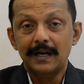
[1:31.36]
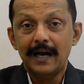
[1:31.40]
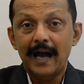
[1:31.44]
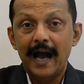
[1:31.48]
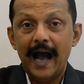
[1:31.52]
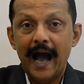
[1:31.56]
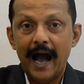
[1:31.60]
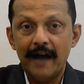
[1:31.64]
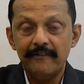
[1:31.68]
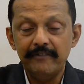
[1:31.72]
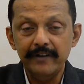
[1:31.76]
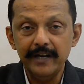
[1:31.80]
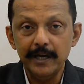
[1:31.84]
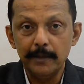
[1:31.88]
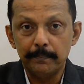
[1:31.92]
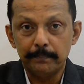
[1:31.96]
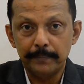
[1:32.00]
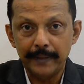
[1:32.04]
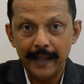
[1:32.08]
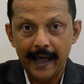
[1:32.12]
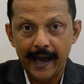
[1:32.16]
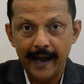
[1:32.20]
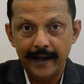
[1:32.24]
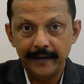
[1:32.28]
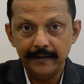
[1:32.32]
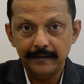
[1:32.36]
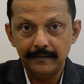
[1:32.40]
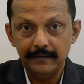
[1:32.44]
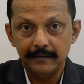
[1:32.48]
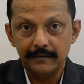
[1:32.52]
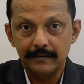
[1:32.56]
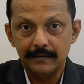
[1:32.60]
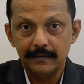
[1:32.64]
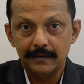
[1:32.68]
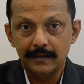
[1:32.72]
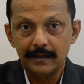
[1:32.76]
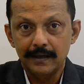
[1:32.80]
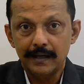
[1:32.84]
having a plan
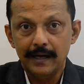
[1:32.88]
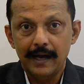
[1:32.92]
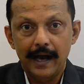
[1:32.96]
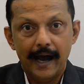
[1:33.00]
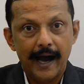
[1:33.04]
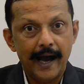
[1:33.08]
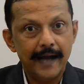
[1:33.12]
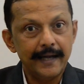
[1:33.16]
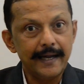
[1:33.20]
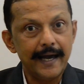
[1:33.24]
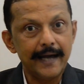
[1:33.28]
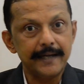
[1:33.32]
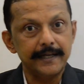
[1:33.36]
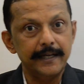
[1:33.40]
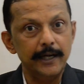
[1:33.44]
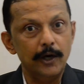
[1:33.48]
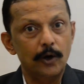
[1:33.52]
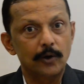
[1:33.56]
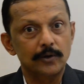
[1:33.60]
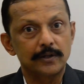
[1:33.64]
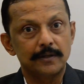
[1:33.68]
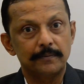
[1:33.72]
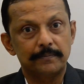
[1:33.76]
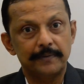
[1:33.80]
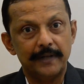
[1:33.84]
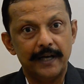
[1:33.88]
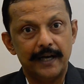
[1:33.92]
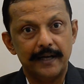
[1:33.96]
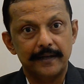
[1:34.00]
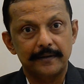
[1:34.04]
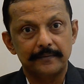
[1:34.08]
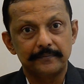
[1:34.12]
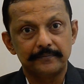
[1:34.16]
and acting on the plan.